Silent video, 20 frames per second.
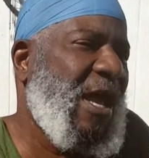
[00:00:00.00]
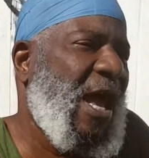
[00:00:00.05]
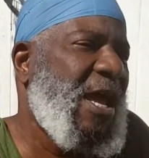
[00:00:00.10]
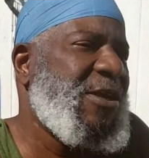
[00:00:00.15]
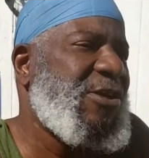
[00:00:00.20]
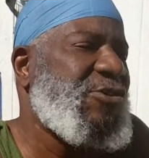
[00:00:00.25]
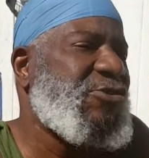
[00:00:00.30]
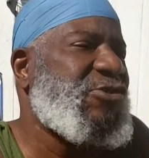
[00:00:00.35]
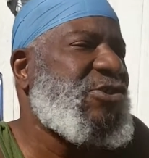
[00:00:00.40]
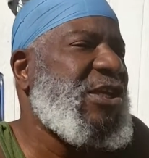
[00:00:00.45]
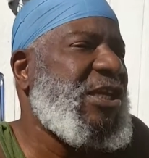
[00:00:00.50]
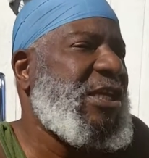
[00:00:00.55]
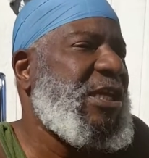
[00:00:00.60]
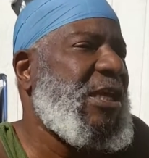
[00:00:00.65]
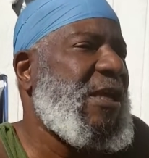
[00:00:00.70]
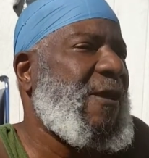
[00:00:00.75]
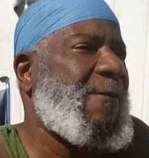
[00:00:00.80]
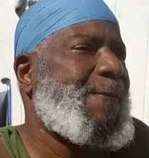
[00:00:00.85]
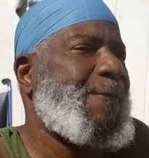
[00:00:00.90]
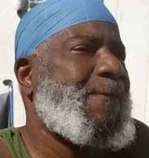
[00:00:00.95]
I used to
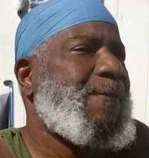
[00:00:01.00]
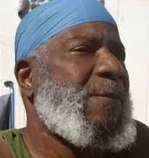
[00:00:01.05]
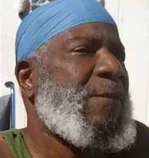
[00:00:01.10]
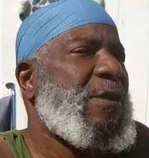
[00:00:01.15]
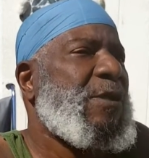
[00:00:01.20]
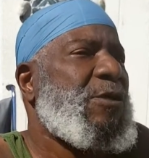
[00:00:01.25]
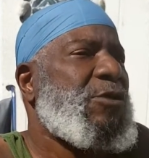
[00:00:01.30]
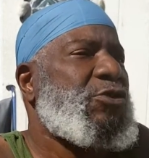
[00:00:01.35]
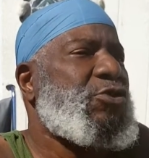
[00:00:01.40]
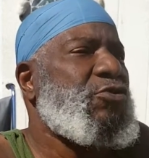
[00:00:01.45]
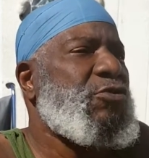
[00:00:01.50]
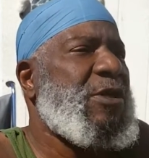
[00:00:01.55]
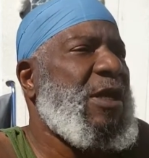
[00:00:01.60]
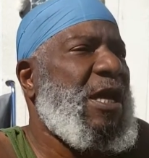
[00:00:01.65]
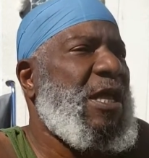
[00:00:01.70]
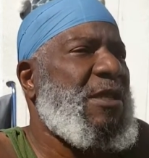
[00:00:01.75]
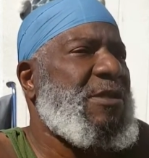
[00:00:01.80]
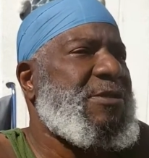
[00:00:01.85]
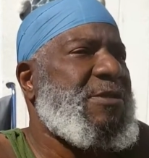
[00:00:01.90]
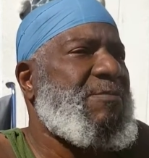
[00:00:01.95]
get 2
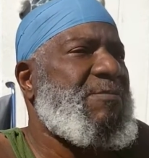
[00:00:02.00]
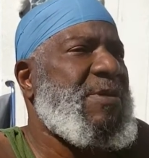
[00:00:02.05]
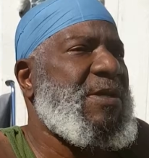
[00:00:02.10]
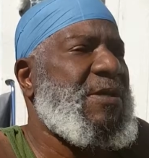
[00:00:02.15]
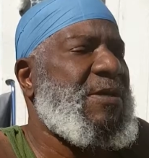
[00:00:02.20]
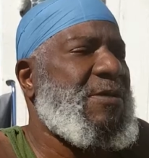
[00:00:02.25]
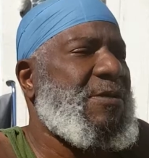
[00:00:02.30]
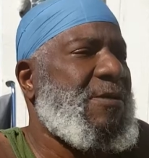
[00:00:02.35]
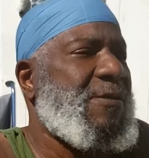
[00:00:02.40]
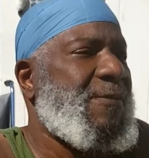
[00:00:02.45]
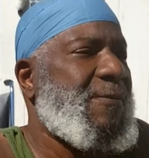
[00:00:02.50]
gallons of milk,